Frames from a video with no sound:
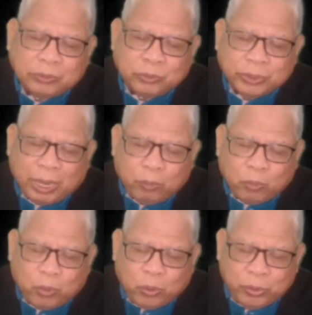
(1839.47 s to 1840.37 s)
Okay, so
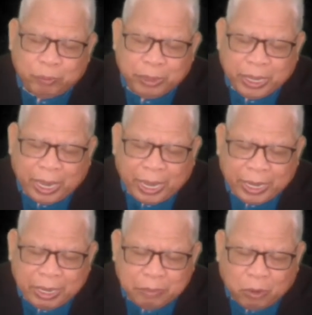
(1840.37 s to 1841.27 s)
there won't
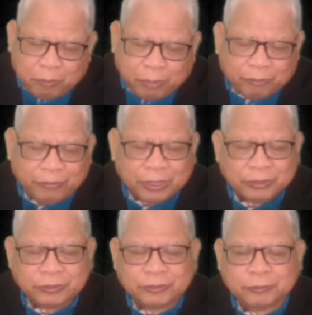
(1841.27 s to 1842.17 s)
be any more
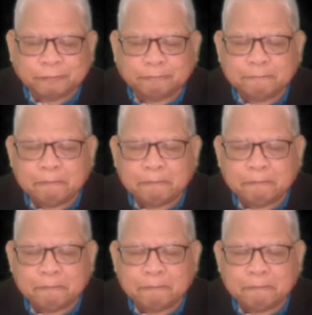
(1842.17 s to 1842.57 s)
prophets.